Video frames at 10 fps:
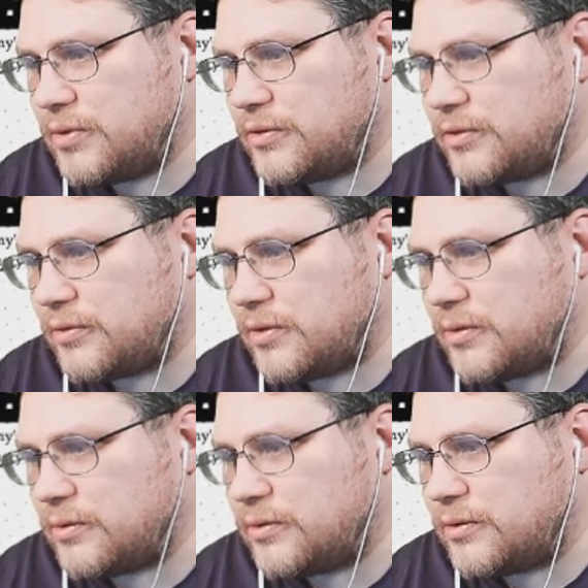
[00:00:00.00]

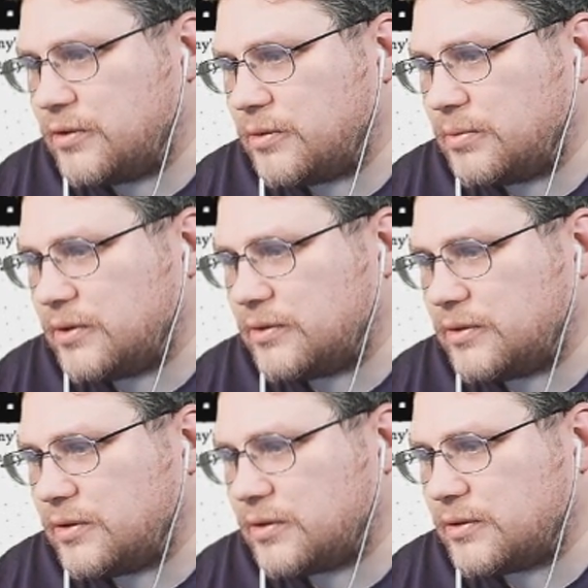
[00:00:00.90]
scroll. Discipline
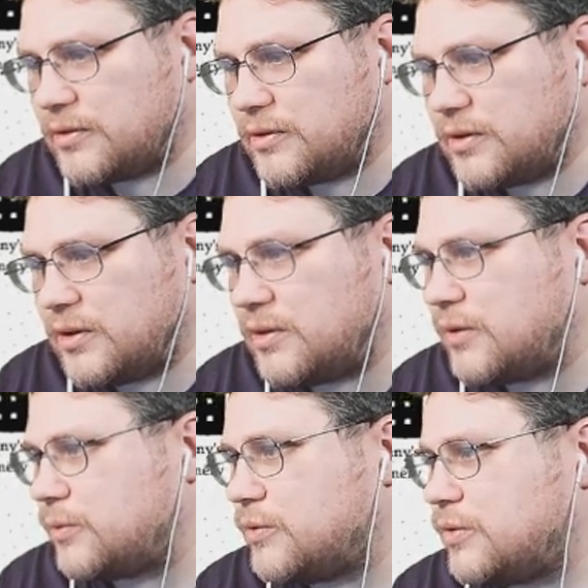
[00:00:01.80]
stick. Sticky
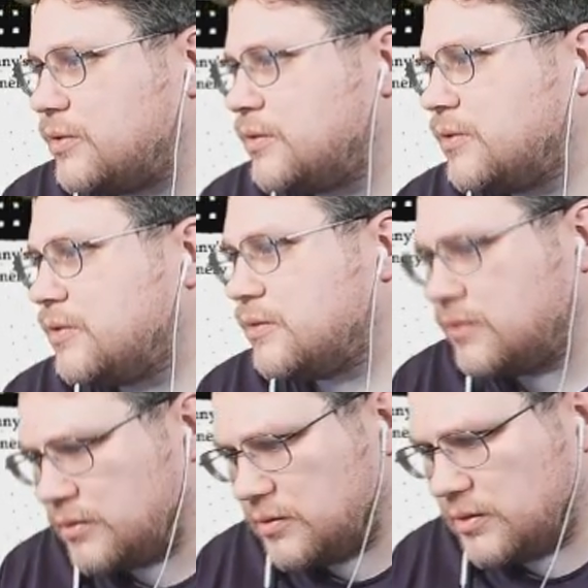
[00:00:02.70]
note.
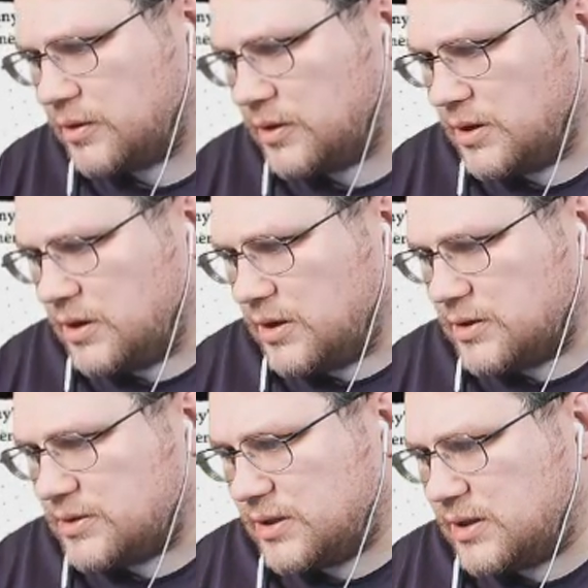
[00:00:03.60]

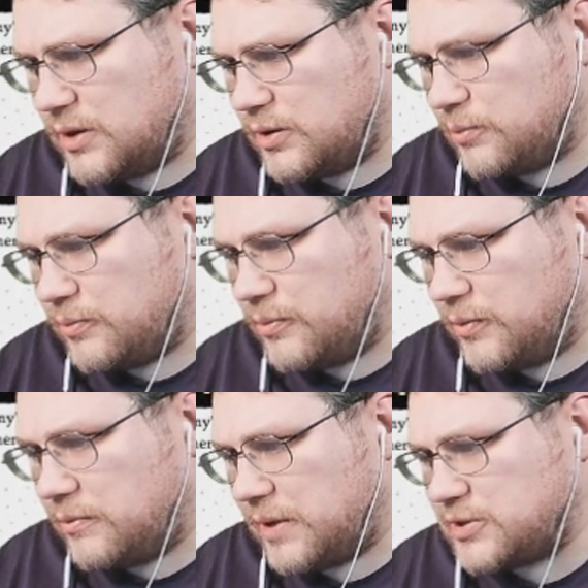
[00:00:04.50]
Sticky note
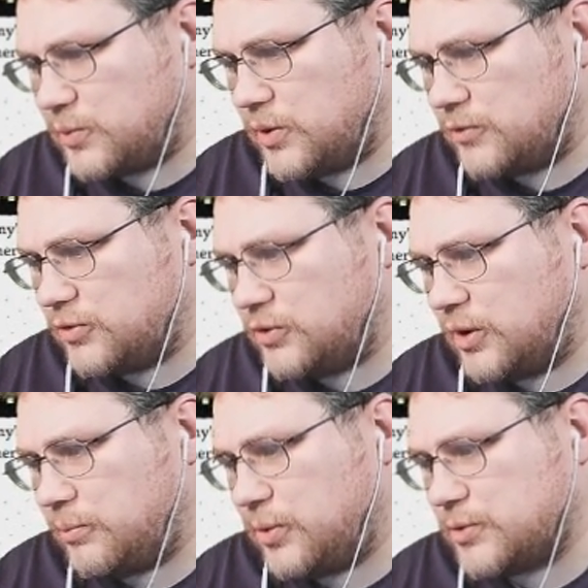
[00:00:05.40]
with a magic word written on
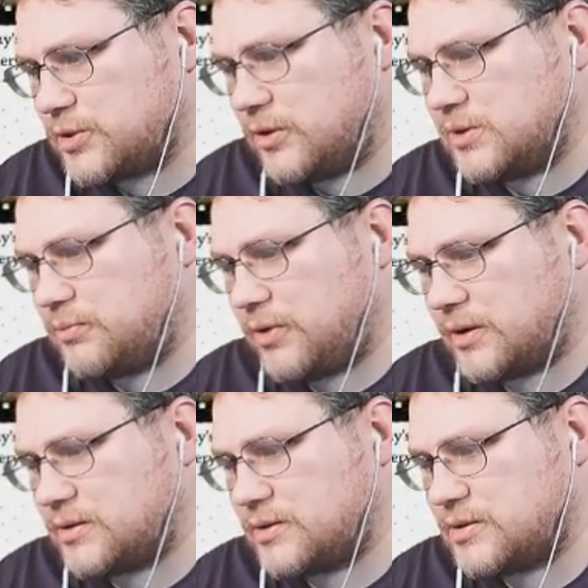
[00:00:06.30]
it. Pure security
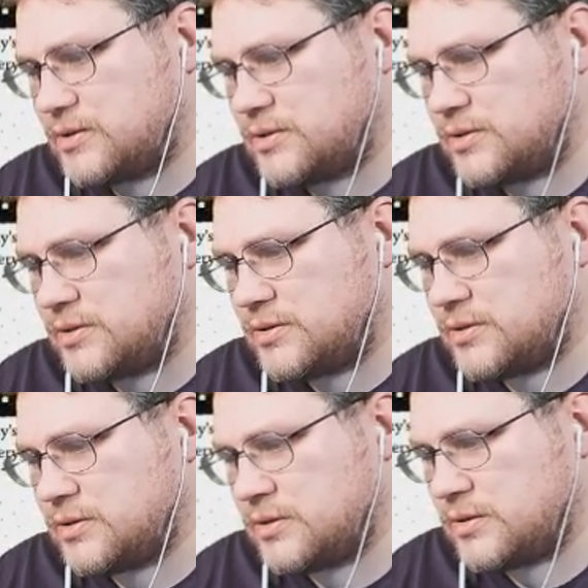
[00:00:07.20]
practice.